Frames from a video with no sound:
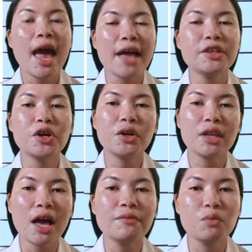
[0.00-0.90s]
and your
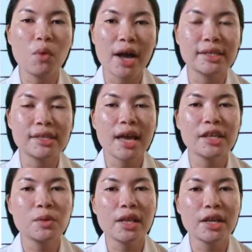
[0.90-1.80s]
loved ones,
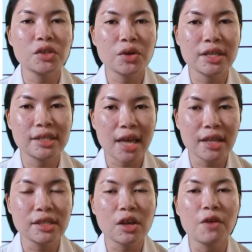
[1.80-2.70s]
as well as your
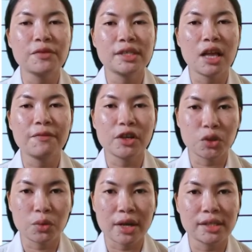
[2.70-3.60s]
sense of
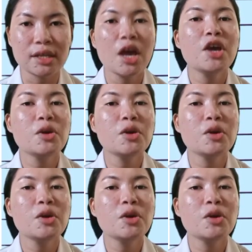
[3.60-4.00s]
self-assurance.